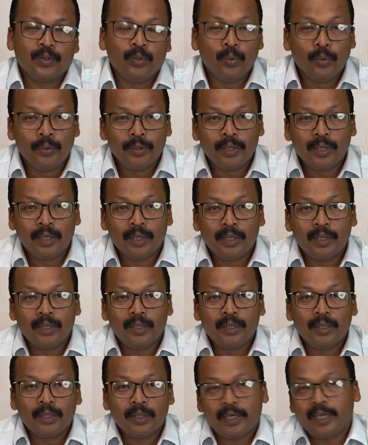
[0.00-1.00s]

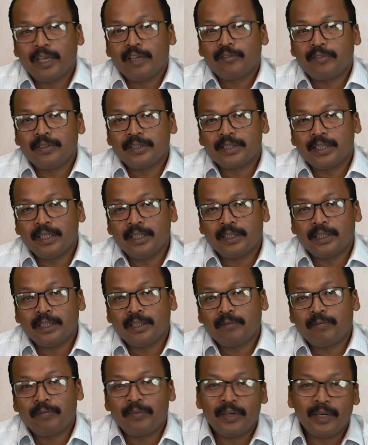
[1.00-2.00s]
OER can
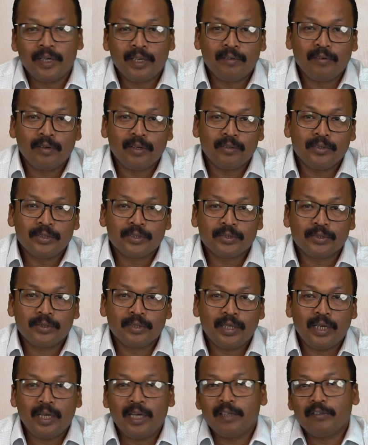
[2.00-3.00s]
facilitate peer
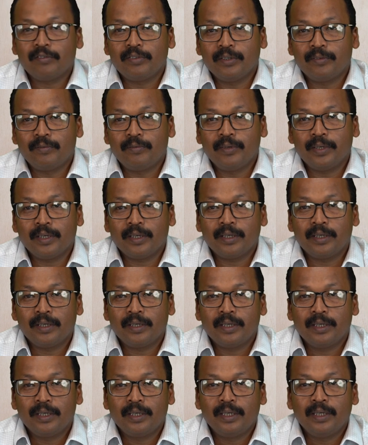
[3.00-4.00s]
evaluation and feedback.
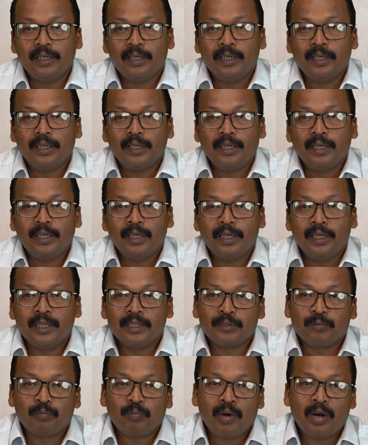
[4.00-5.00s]

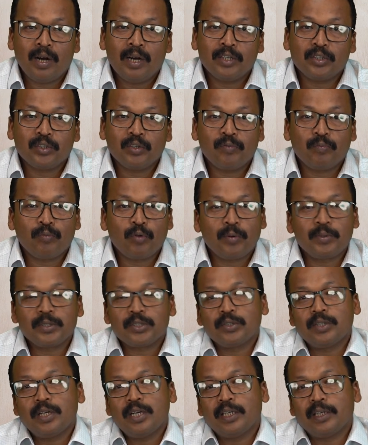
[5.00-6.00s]
As part of
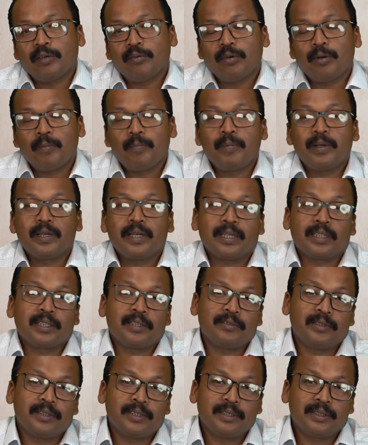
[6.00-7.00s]
professional development
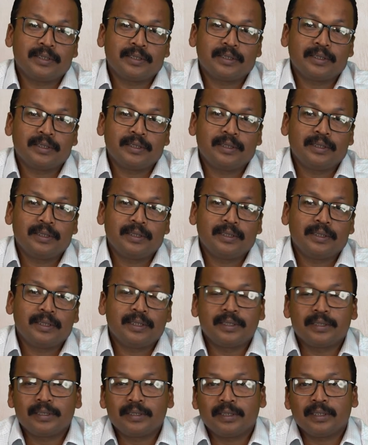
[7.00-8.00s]
activities,
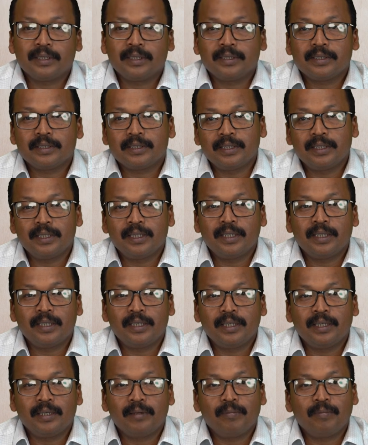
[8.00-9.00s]
teachers can share
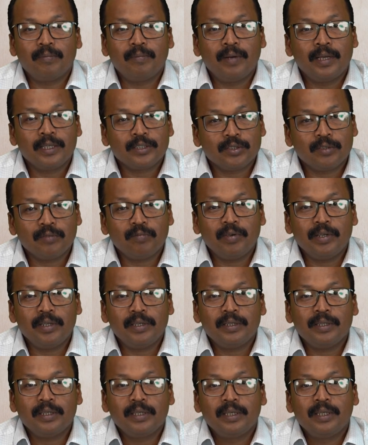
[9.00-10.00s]
their lesson plan,